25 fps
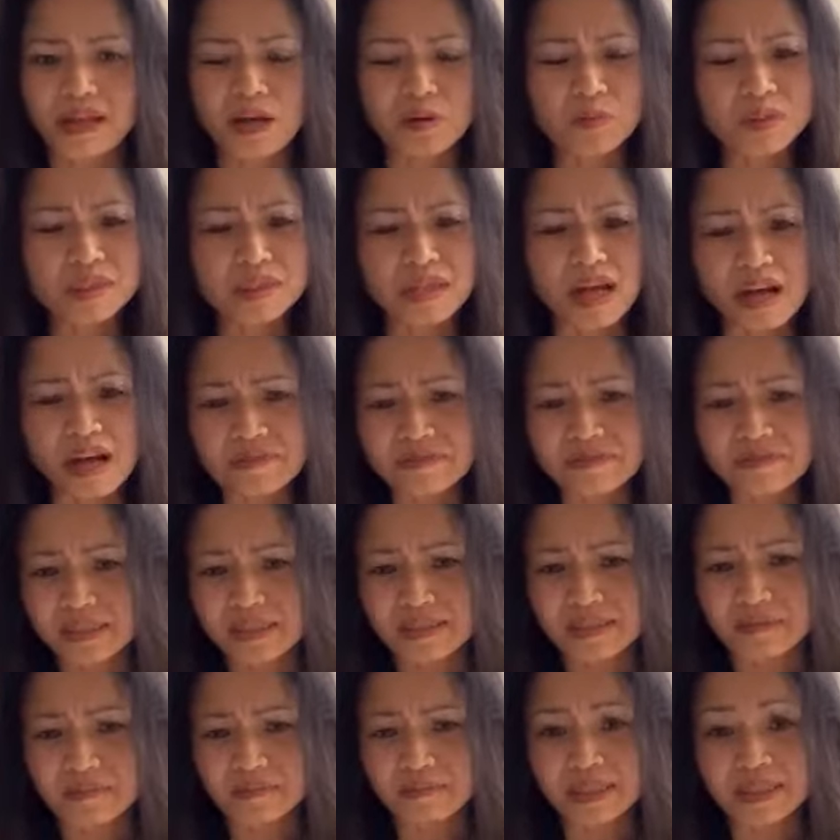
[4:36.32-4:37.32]
I was
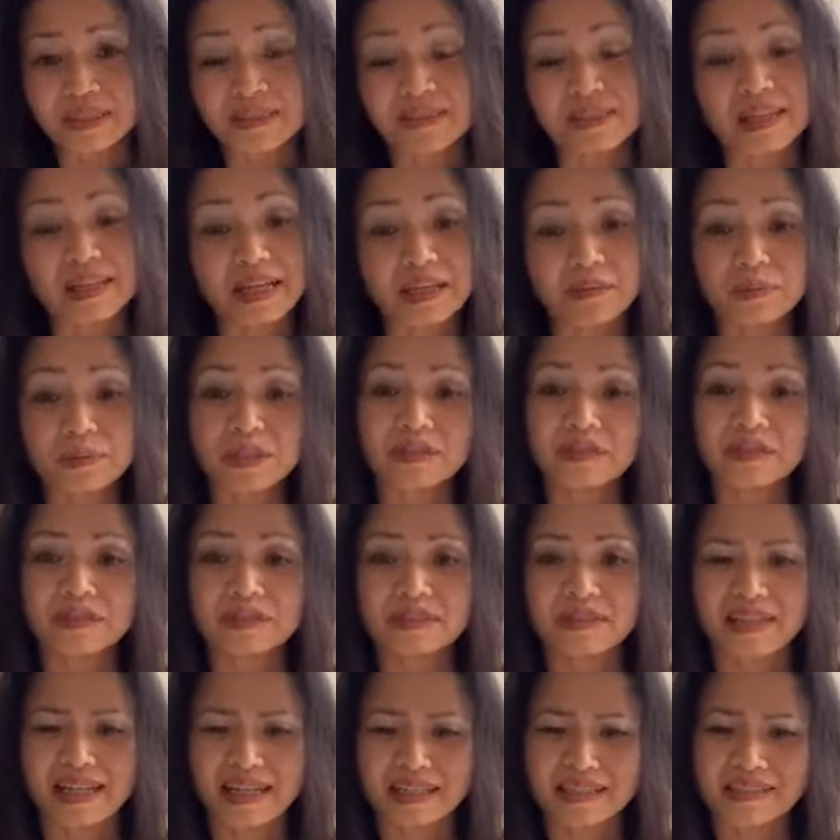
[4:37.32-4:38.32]
often mislabeled
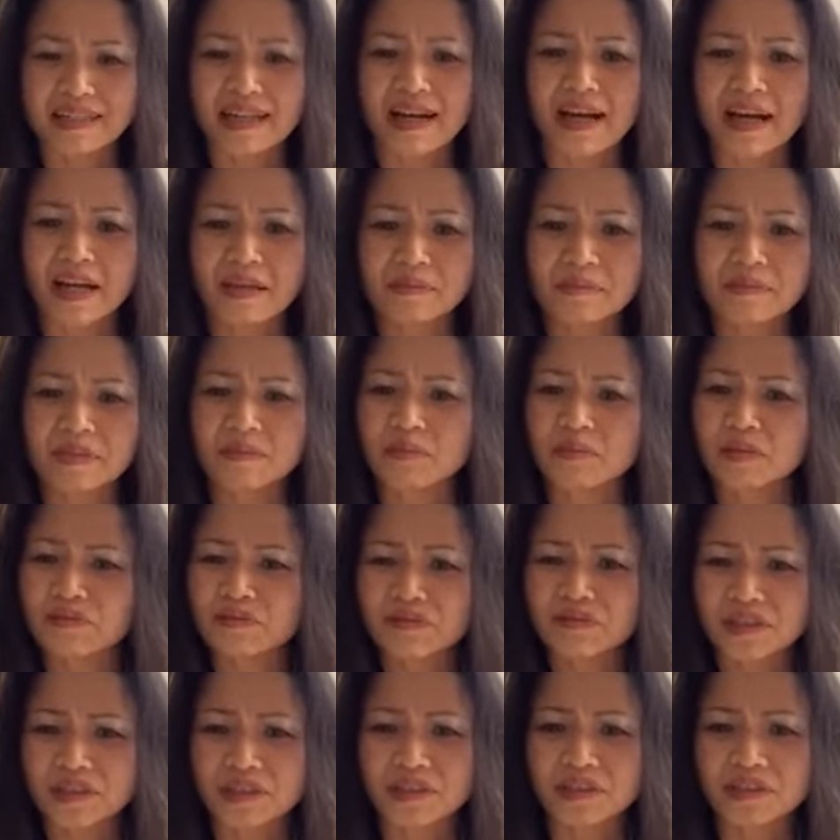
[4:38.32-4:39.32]
and at times
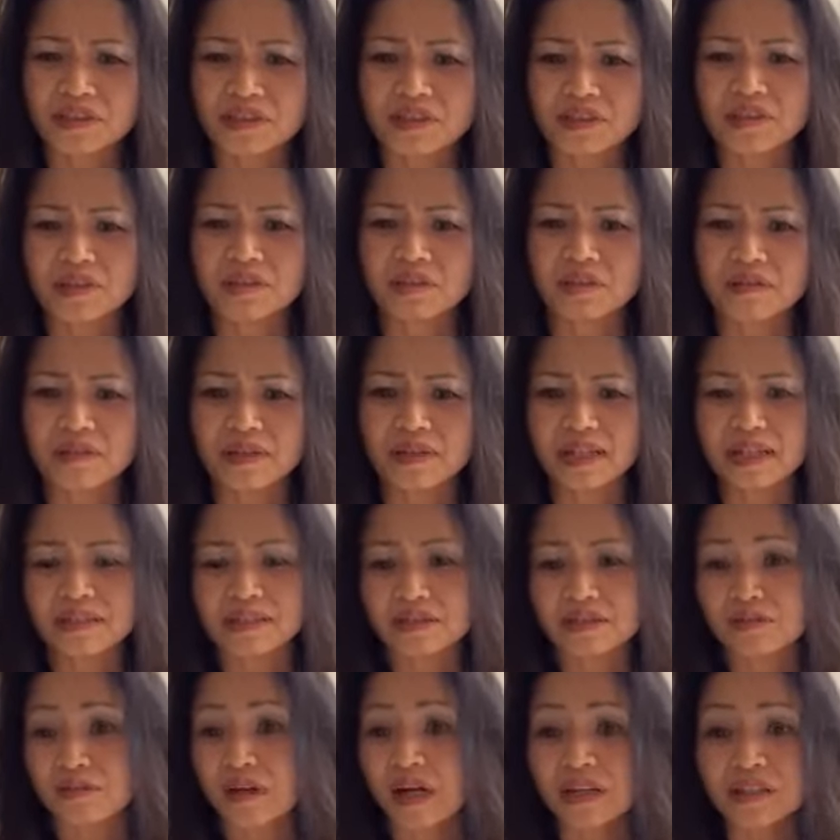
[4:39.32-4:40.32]
referred to
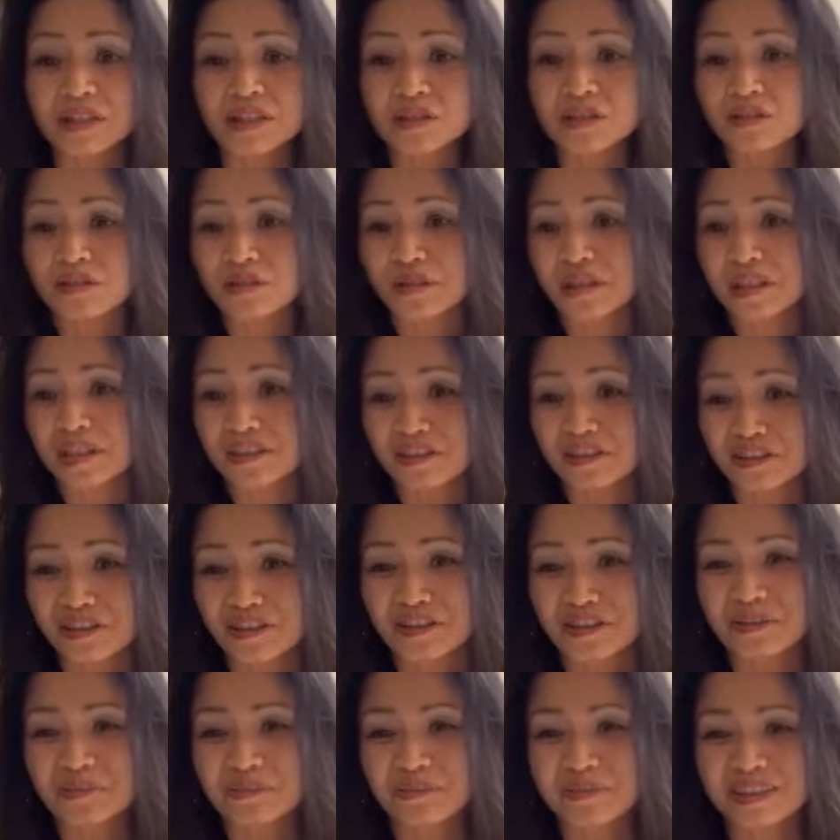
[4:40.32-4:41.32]
in derogatory
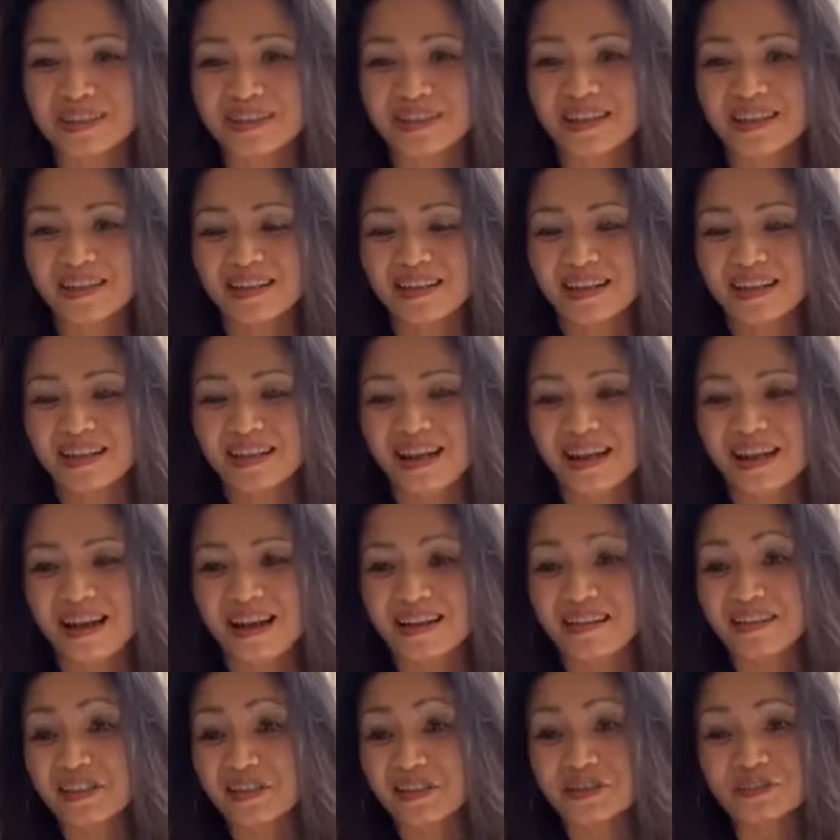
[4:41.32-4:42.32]
terms
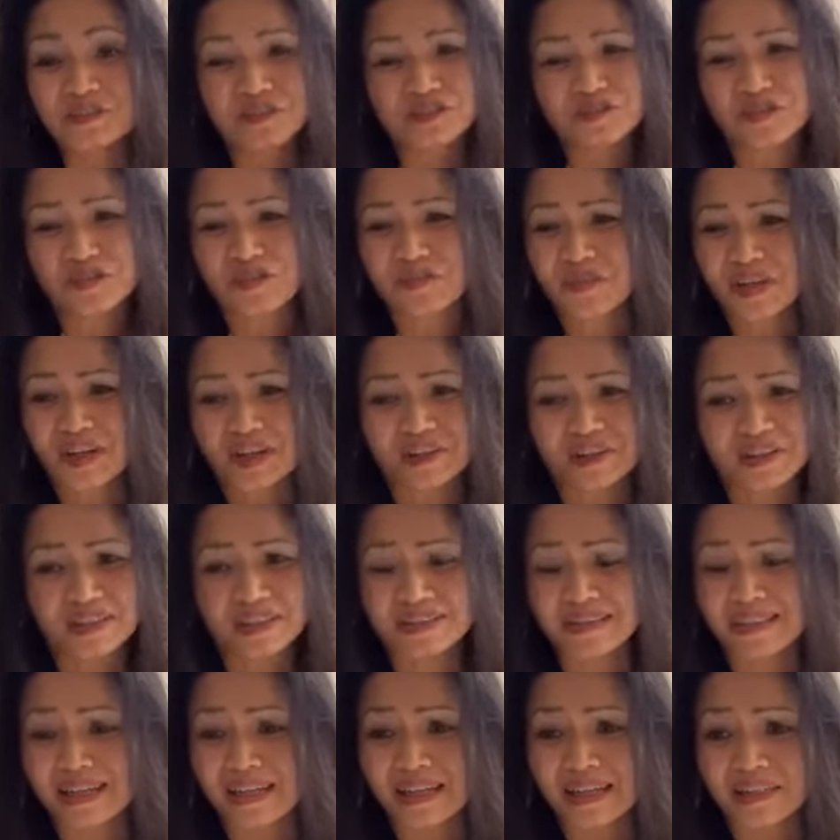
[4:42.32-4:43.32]
and used for
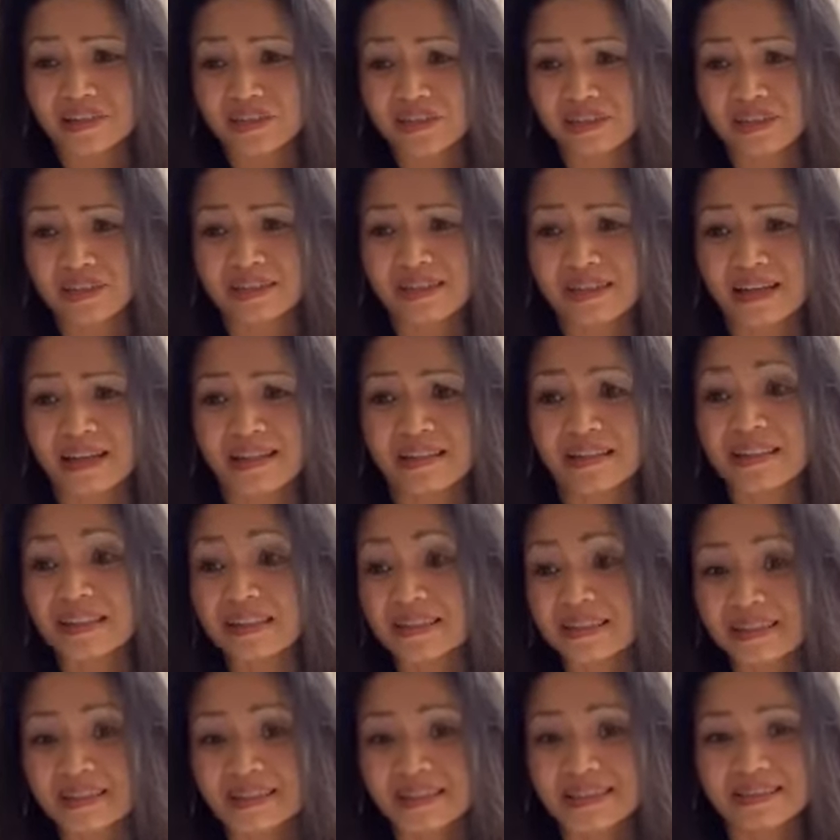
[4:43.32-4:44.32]
various Asian
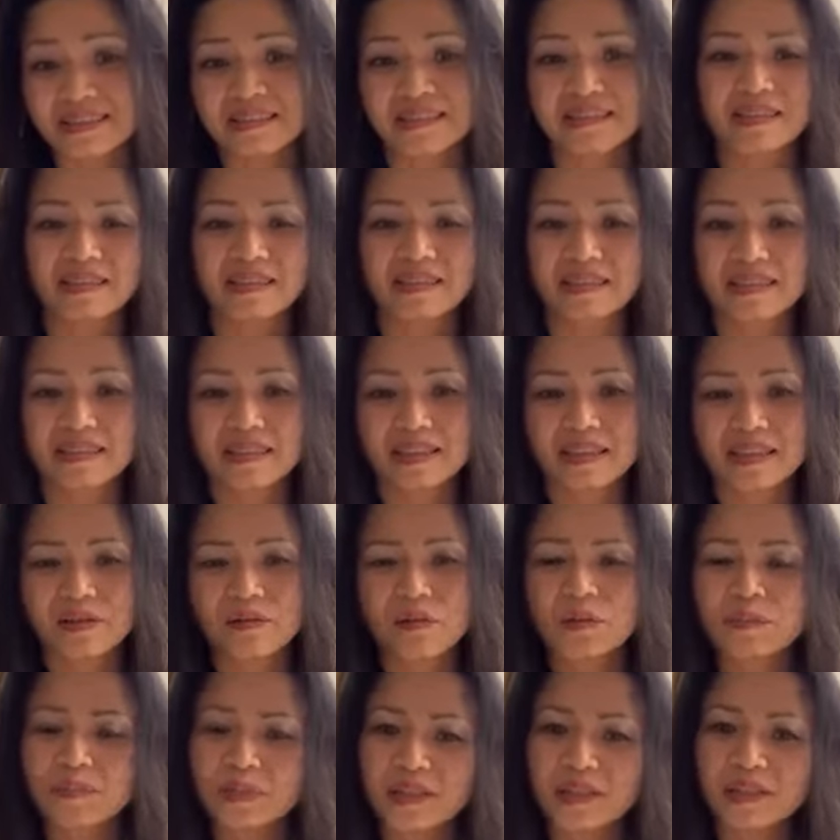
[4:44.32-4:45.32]
ethnicities. It
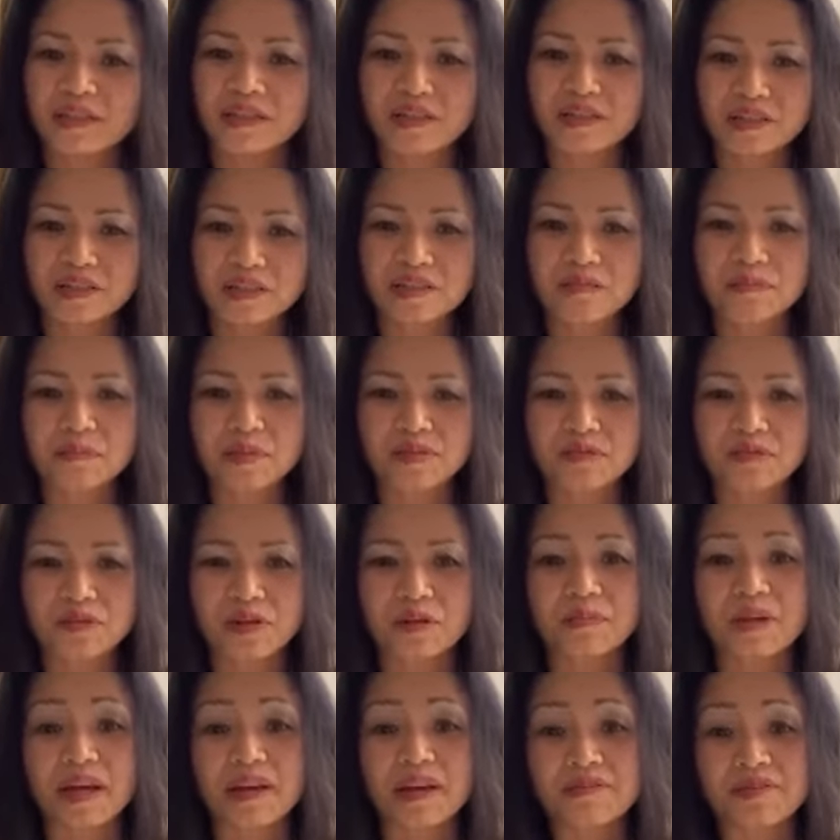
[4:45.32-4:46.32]
would be years
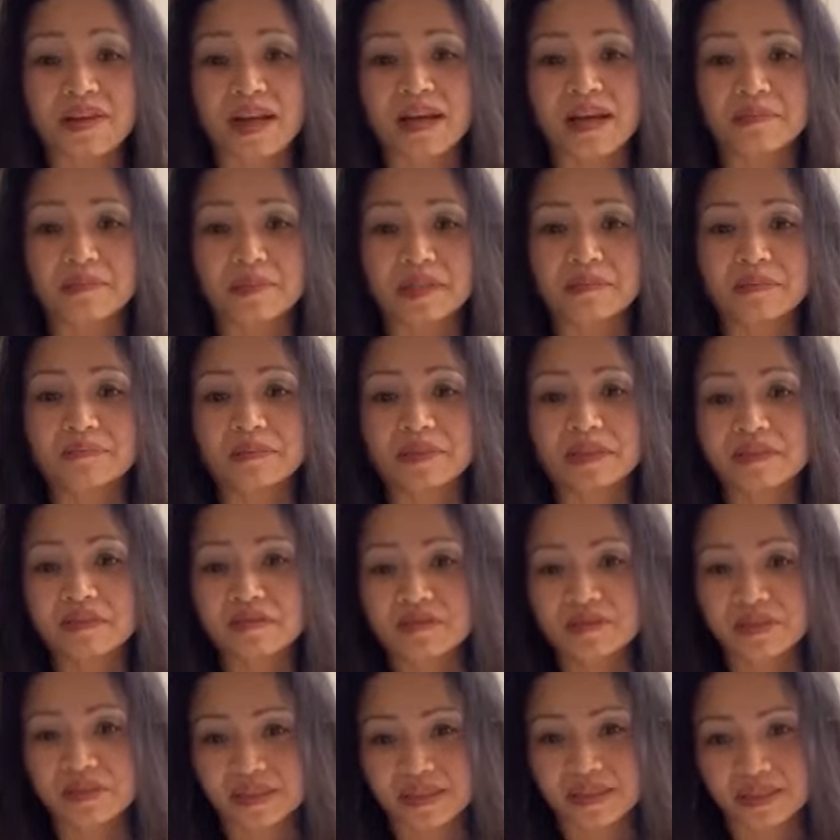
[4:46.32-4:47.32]
before my family
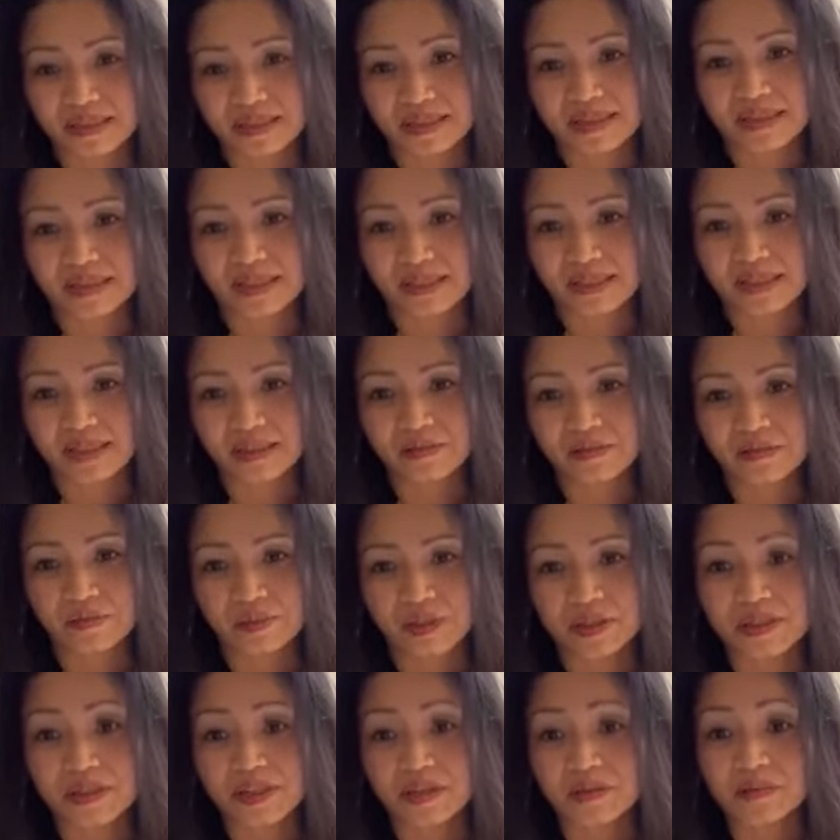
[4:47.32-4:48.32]
moved to the city
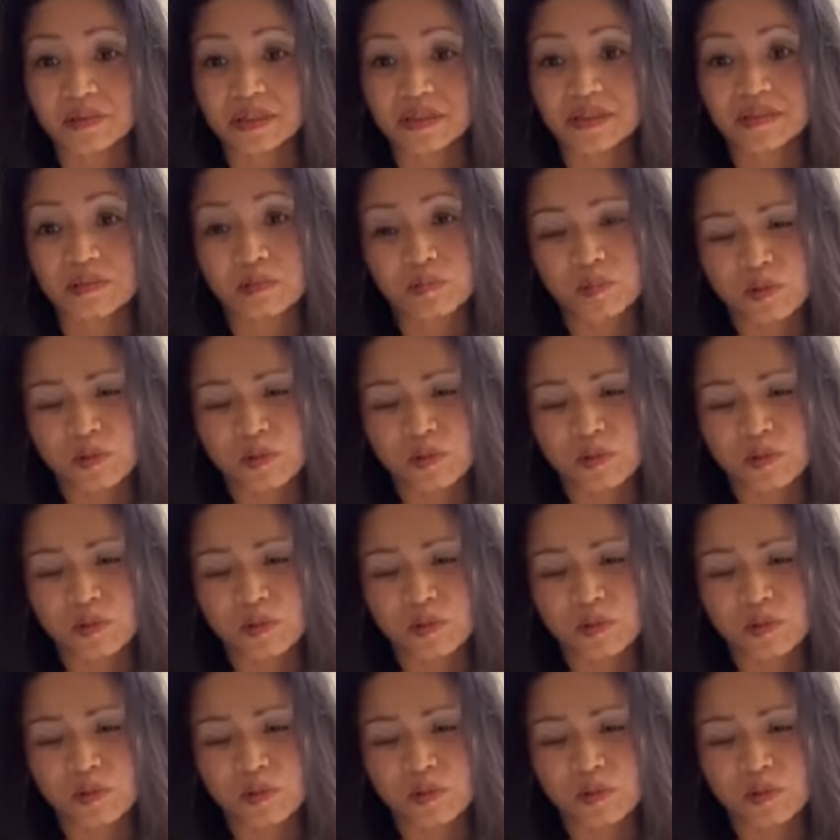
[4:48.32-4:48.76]
where there was